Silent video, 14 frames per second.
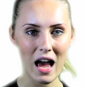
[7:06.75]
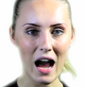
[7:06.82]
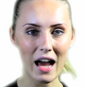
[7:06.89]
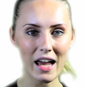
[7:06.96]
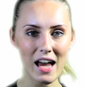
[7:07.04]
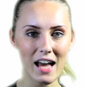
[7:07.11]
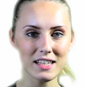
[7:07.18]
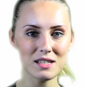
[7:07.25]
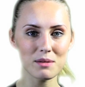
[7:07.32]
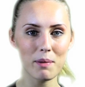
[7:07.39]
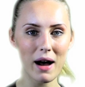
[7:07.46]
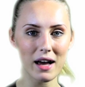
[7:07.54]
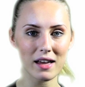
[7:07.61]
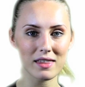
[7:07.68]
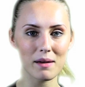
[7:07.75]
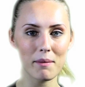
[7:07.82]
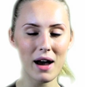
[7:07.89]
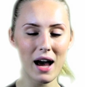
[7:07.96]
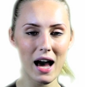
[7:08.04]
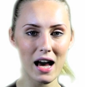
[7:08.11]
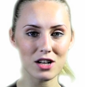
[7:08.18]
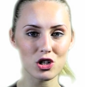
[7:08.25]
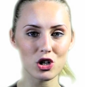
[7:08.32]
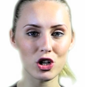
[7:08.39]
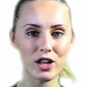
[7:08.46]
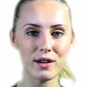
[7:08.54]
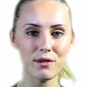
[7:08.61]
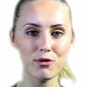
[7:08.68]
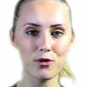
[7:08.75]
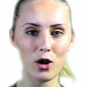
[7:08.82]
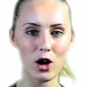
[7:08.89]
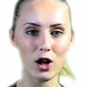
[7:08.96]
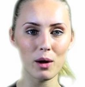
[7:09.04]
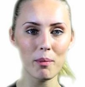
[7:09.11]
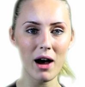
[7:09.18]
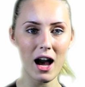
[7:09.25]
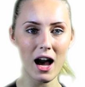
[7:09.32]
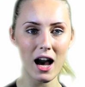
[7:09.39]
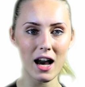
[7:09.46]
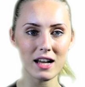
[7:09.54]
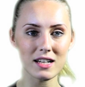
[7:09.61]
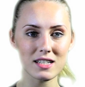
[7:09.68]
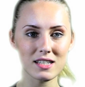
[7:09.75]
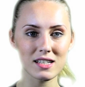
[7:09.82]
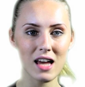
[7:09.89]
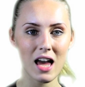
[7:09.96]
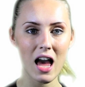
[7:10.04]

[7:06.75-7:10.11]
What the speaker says: I had to pack them hard or they'd fall apart.